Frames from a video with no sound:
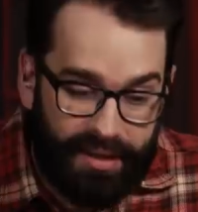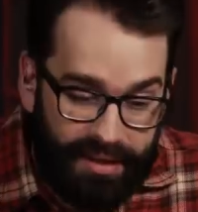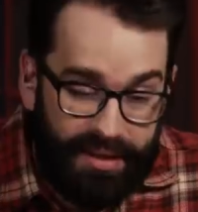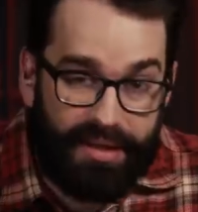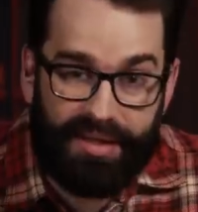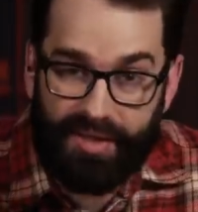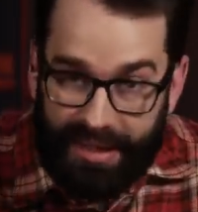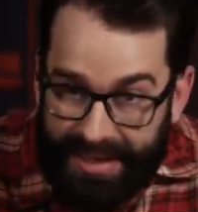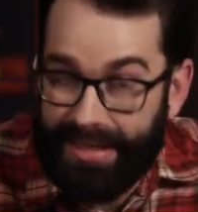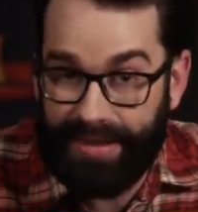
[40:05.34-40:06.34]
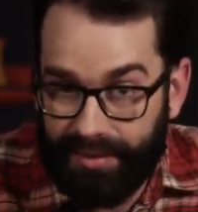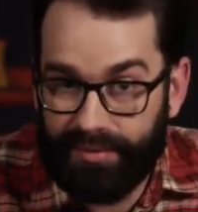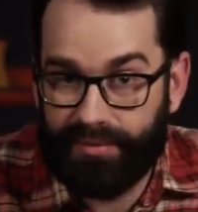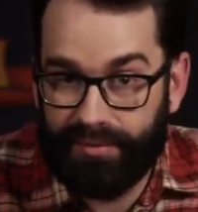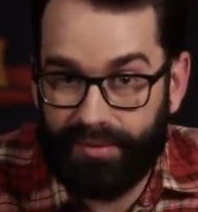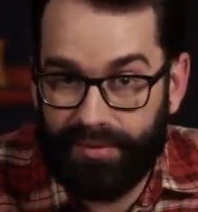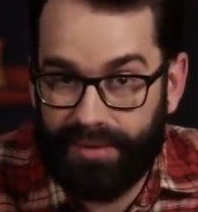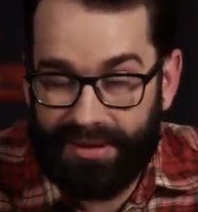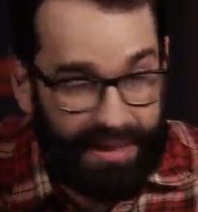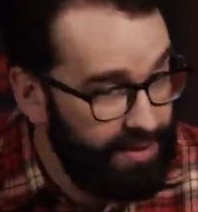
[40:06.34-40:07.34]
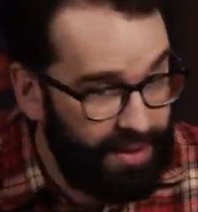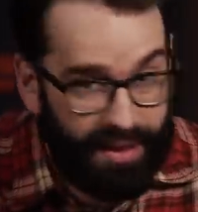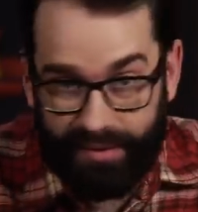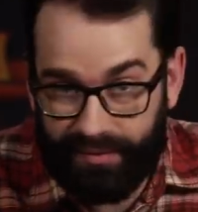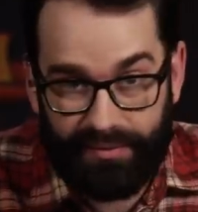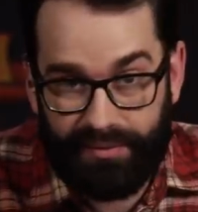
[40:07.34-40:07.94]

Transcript: that he is a he. That's it.